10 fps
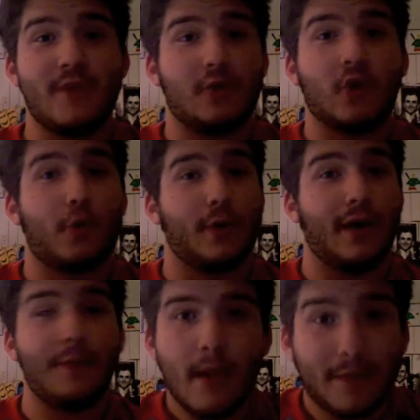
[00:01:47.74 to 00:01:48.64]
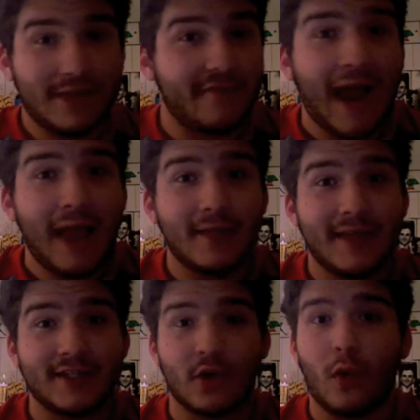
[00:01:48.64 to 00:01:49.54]
torn up. But the violent
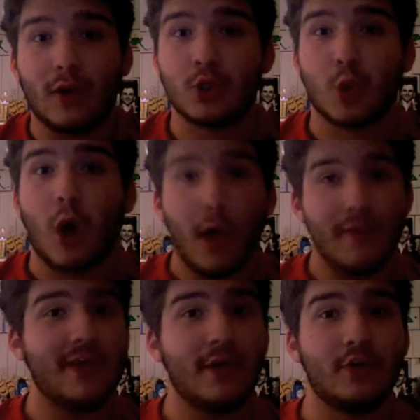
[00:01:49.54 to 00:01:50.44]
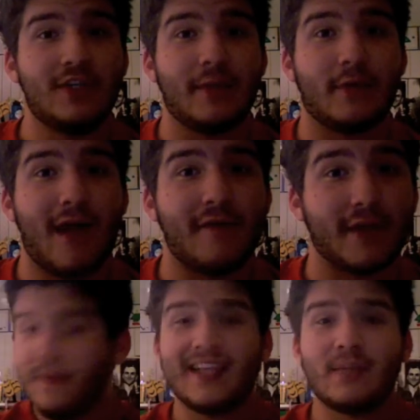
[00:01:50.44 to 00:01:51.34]
things are what draw in the huge
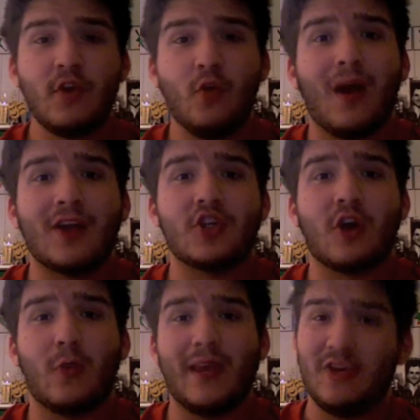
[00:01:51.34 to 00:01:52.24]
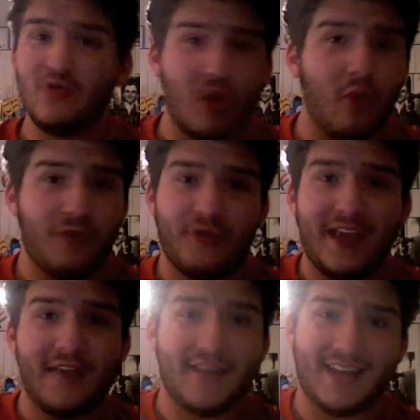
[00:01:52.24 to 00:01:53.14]
demographic. Because when you watch Shark Week, you don't
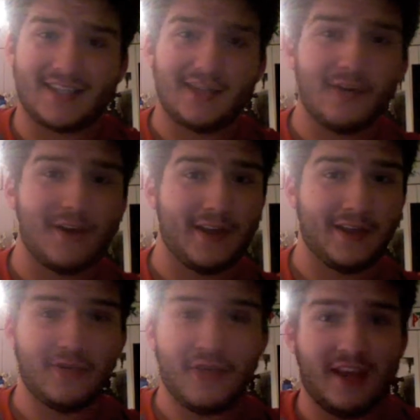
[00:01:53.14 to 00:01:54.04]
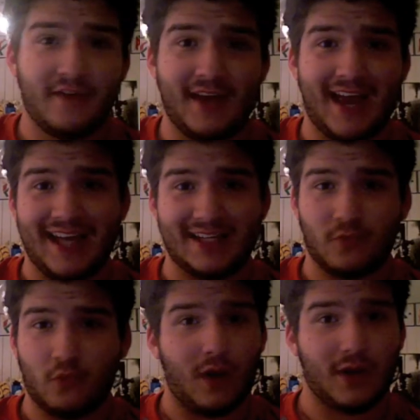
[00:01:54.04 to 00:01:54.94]
think of it as learning. You think of it
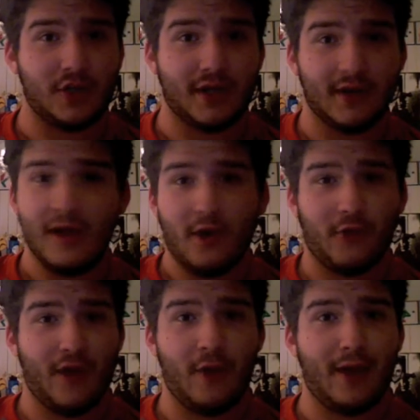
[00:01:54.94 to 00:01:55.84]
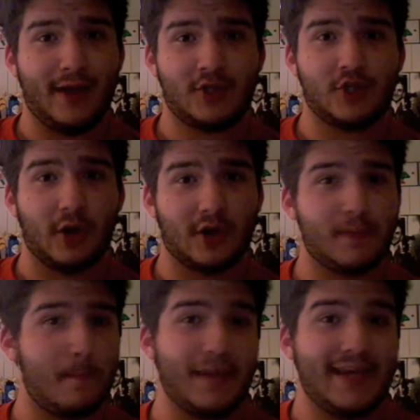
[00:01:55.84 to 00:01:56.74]
as watching great white sharks
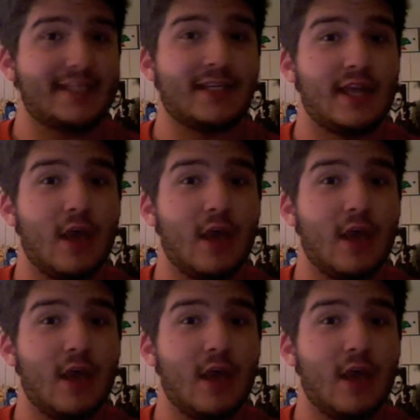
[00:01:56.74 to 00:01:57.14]
beast the